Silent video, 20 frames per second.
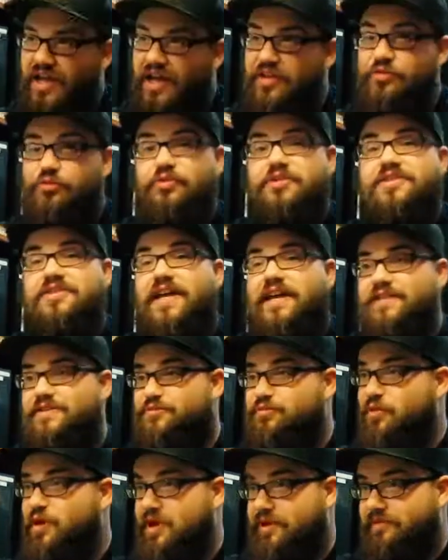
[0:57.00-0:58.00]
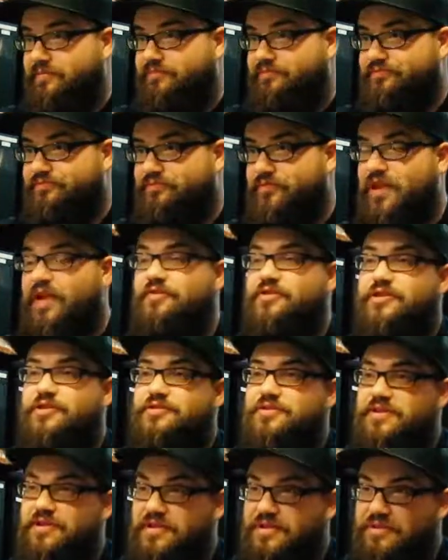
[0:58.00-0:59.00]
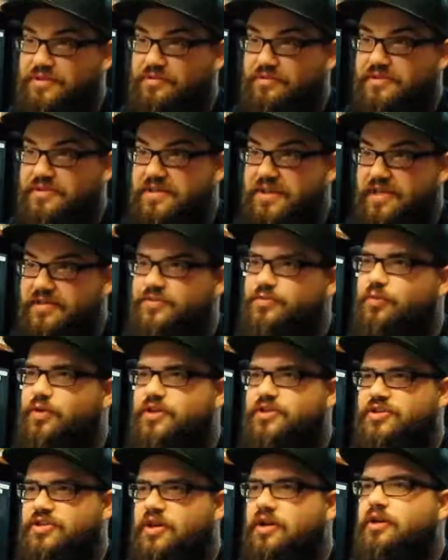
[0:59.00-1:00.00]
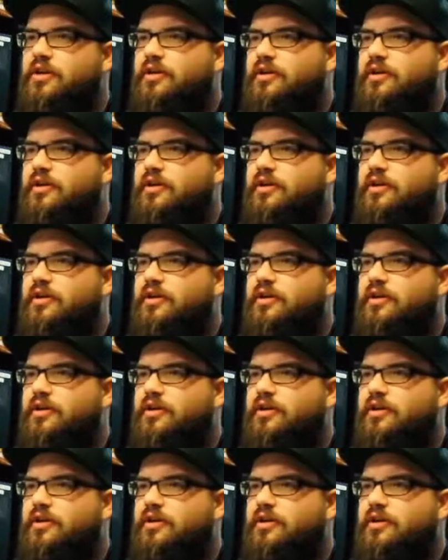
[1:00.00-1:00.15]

And 3 sets, right. You have to use at least 3 sets, which